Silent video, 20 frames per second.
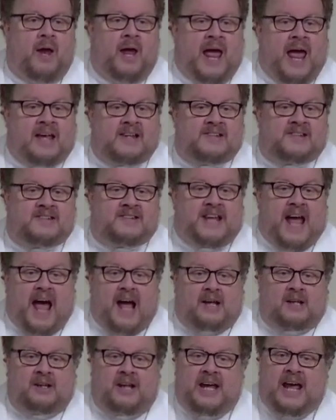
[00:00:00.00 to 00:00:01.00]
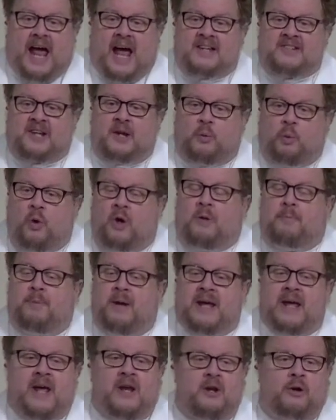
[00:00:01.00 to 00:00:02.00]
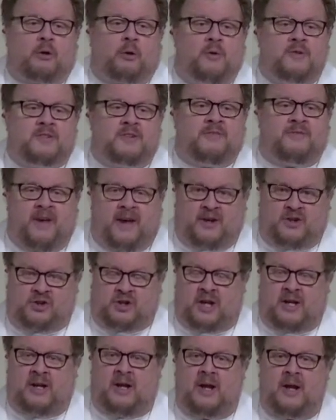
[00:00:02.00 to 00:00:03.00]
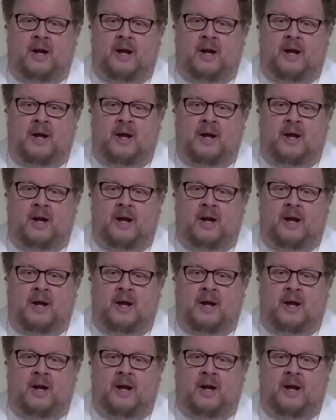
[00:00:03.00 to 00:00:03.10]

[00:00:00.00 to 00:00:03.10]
exactly as it would be in crucifixion,